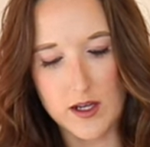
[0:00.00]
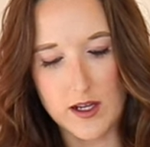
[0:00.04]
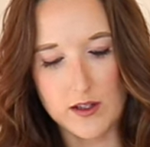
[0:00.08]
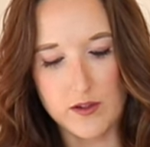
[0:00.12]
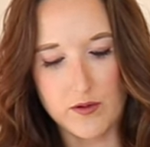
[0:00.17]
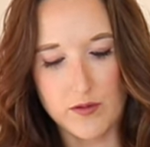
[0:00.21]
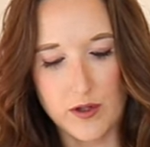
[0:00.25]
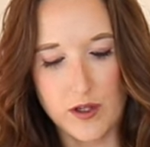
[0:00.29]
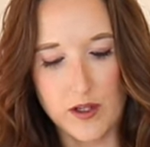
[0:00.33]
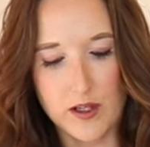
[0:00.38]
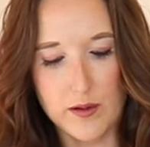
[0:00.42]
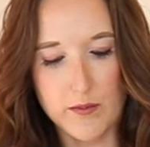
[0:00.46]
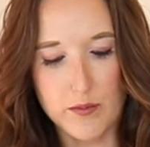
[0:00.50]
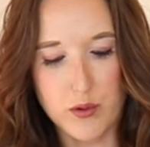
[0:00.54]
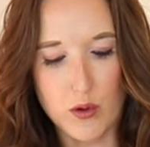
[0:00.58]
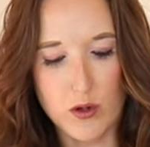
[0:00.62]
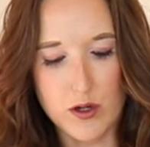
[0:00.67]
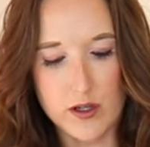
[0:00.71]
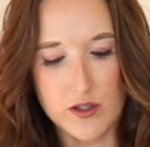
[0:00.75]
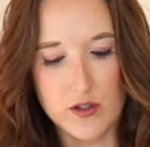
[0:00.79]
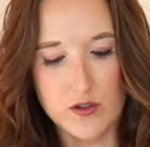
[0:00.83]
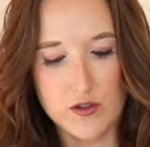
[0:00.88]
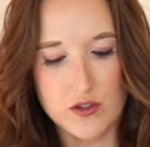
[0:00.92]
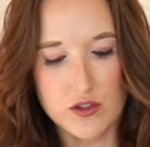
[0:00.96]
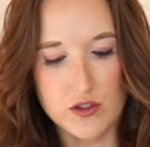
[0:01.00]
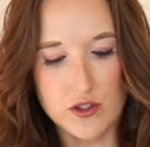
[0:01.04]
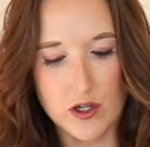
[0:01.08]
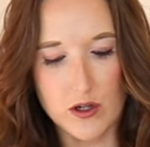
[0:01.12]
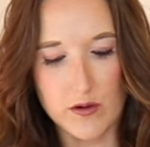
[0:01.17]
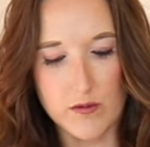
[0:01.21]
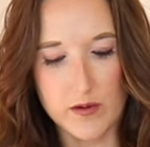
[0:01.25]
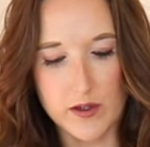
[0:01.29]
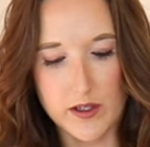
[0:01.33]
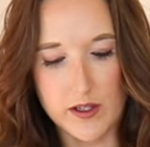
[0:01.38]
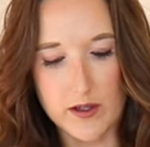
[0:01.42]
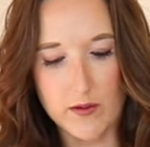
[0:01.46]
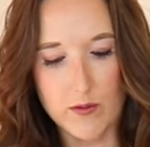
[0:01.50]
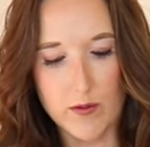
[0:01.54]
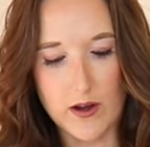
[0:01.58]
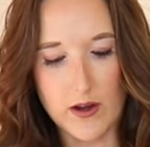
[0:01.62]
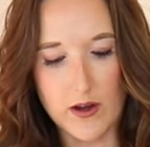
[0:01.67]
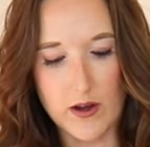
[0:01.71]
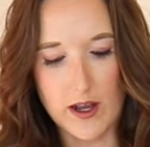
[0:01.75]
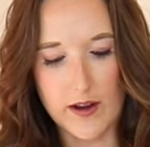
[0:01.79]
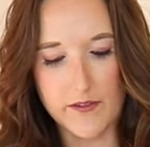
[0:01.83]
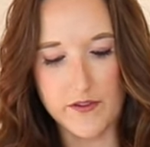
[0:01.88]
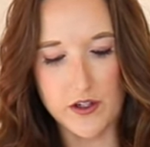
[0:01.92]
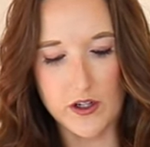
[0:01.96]
It's really important you stir really
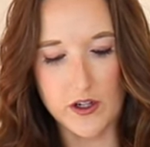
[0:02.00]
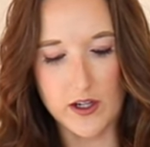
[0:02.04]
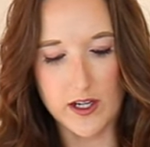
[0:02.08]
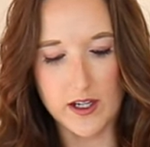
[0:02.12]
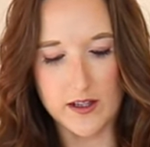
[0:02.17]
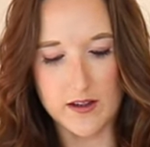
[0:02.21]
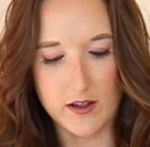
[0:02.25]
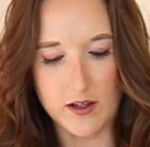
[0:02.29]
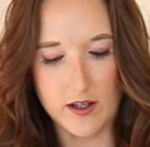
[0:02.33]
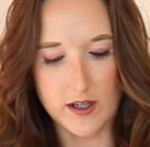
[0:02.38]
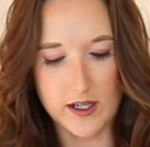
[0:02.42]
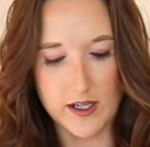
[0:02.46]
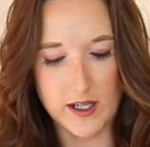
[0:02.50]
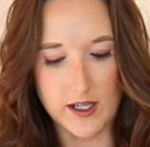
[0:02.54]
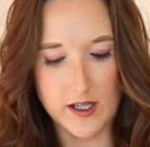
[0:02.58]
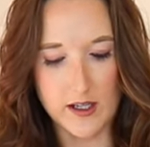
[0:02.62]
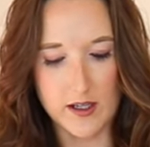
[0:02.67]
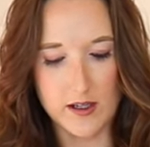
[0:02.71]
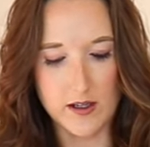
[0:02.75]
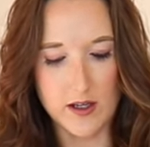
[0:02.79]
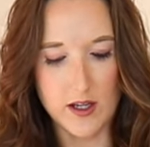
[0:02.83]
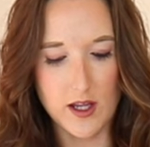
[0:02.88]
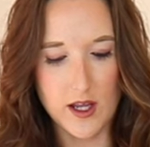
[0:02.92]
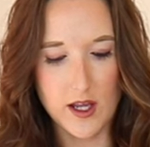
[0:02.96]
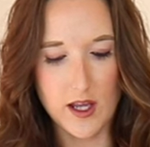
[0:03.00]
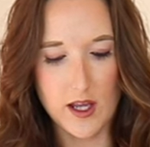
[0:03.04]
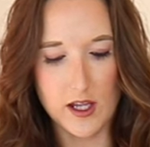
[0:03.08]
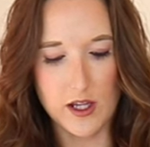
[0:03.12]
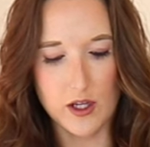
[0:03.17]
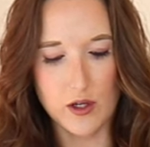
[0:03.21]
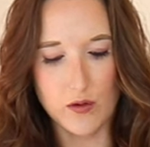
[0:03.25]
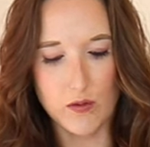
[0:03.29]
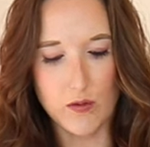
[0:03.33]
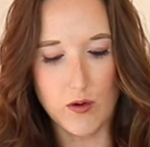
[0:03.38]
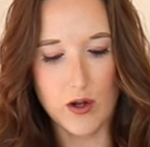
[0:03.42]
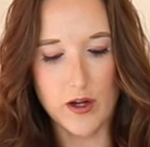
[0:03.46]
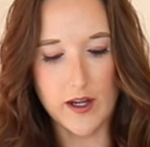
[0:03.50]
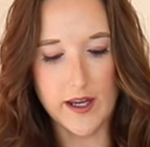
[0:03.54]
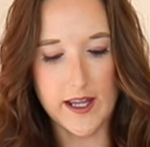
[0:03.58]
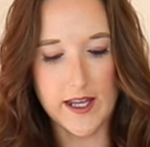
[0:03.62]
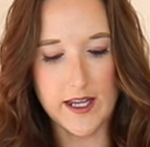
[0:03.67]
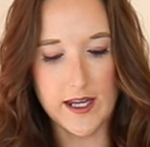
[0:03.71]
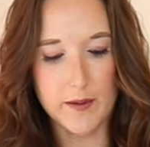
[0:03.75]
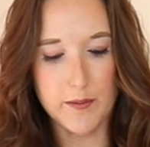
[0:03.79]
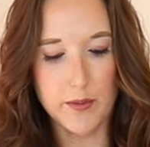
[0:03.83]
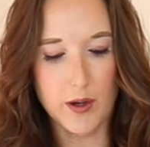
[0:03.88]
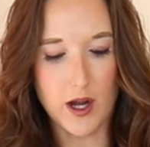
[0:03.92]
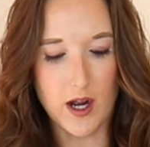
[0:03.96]
well after you get the honey in. You don't want
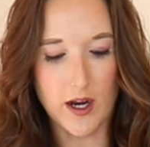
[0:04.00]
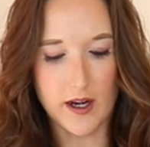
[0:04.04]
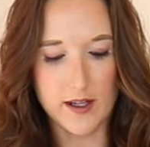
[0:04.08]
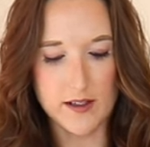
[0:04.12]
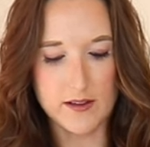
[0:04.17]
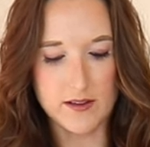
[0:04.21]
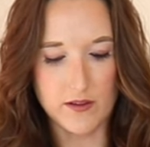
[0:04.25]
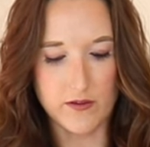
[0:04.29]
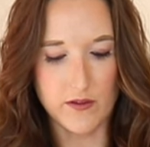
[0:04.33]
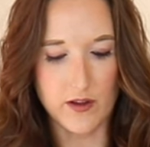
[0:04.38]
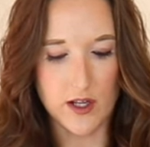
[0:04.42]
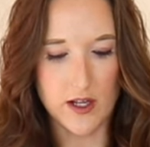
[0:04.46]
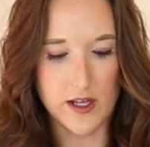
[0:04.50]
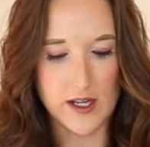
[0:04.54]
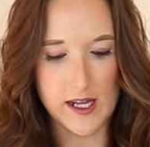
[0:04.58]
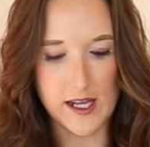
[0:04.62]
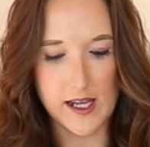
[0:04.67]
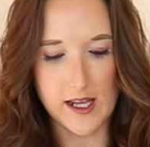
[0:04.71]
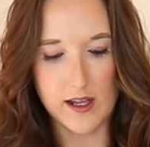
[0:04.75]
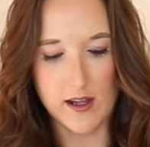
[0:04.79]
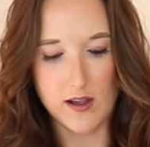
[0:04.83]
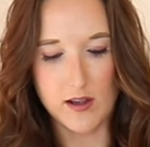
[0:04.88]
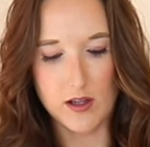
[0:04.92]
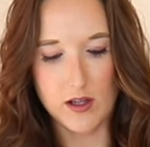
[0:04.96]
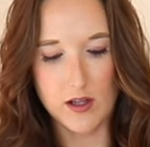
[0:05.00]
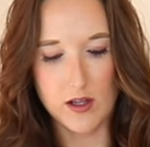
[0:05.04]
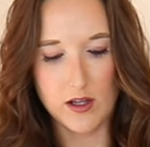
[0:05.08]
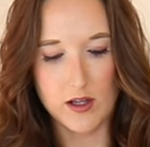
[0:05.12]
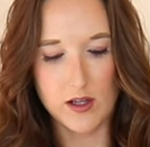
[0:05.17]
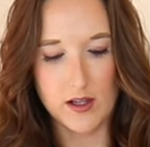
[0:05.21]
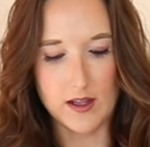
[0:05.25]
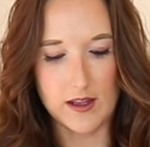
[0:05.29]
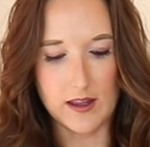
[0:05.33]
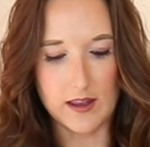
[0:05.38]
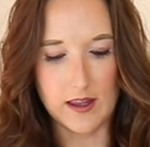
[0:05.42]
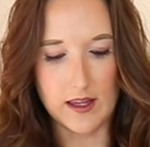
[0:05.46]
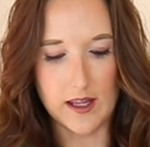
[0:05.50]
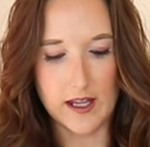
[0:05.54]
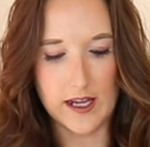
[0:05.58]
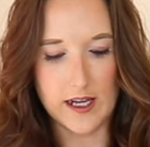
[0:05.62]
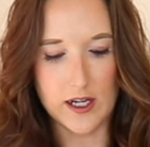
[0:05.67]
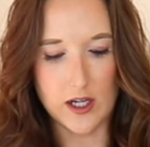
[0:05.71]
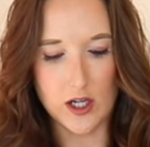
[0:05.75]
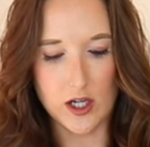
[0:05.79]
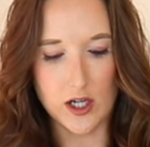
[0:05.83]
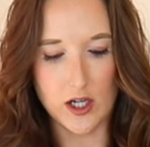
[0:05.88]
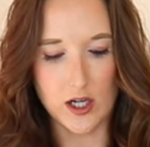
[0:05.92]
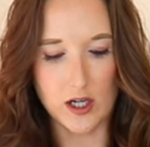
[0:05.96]
any pockets of honey
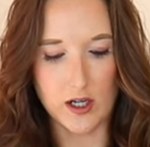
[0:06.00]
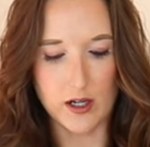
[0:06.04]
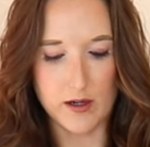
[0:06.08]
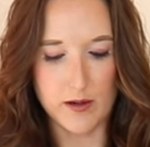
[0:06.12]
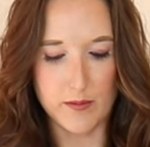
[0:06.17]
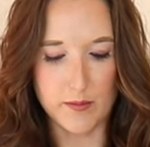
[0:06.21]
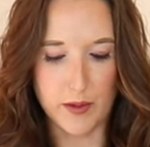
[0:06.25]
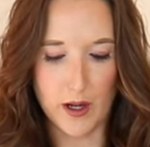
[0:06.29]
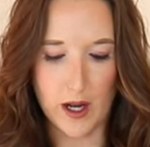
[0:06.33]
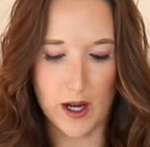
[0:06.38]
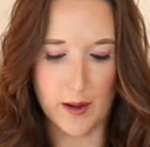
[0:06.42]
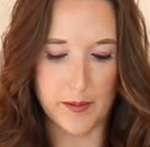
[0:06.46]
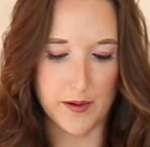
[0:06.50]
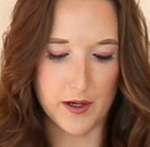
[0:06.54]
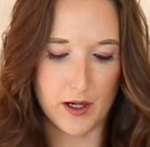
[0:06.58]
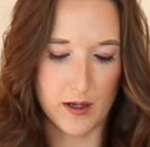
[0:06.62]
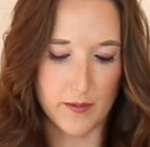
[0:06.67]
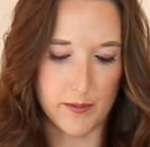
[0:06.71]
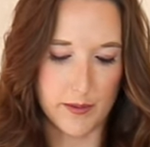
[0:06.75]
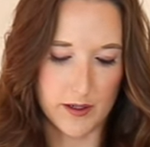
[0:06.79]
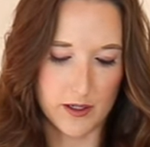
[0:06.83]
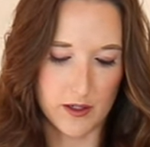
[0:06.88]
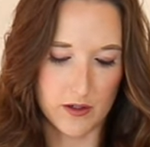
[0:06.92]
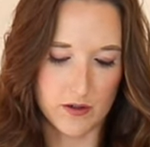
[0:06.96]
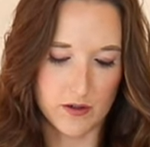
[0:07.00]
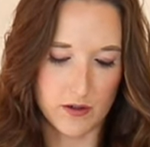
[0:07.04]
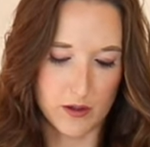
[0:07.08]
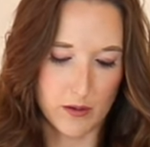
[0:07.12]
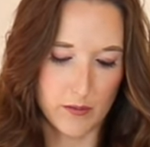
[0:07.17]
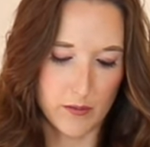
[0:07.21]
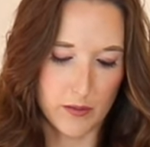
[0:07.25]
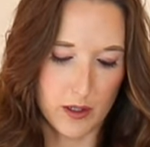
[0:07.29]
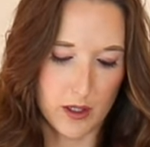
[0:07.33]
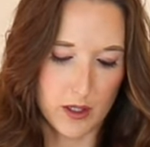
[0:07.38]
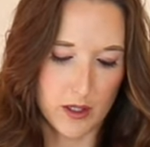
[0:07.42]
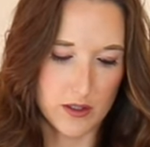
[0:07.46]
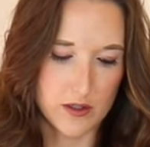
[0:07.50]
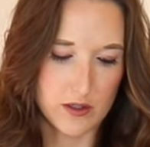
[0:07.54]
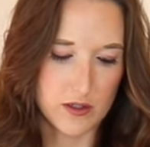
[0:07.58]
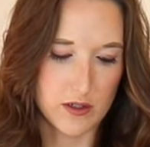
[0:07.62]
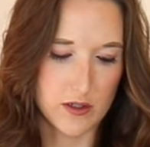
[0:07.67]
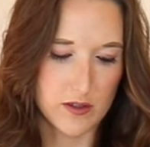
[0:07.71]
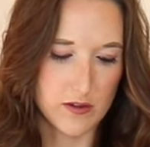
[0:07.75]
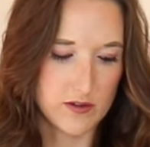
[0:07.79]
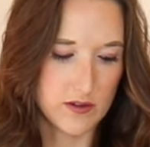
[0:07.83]
later popping up in your soap bars.